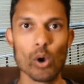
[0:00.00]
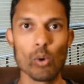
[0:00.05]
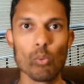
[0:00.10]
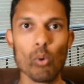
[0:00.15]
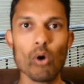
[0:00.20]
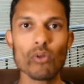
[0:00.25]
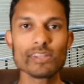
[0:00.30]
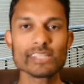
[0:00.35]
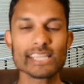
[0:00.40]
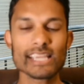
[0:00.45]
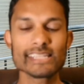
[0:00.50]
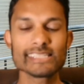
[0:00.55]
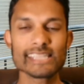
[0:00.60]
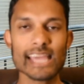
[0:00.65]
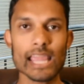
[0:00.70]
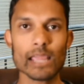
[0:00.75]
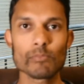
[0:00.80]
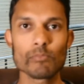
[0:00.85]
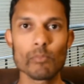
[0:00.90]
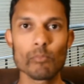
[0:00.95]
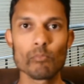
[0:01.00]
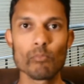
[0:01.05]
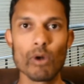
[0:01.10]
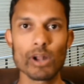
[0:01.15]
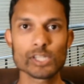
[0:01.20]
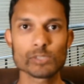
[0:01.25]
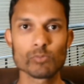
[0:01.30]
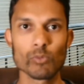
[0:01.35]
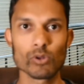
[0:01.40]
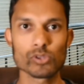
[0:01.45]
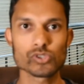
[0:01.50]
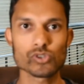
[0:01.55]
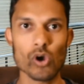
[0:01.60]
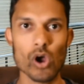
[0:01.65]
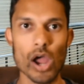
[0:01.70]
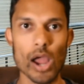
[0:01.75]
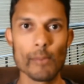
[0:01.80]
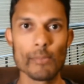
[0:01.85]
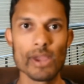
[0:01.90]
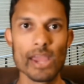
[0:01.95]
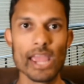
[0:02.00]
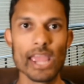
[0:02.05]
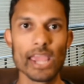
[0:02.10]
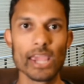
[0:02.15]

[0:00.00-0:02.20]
While this can take much more time,